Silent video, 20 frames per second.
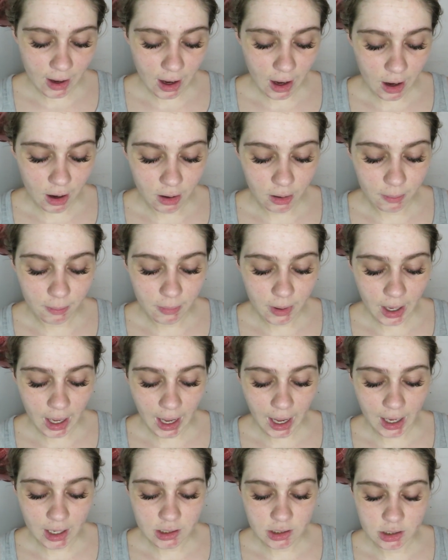
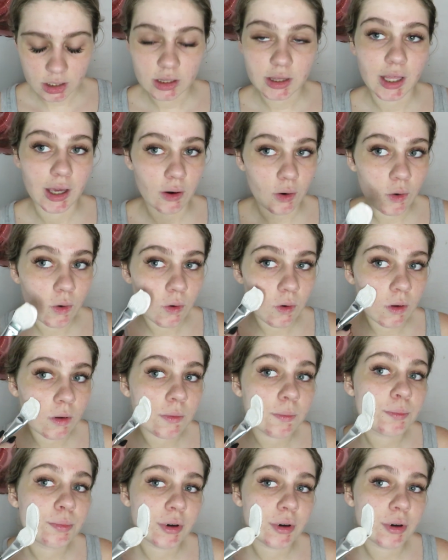and they all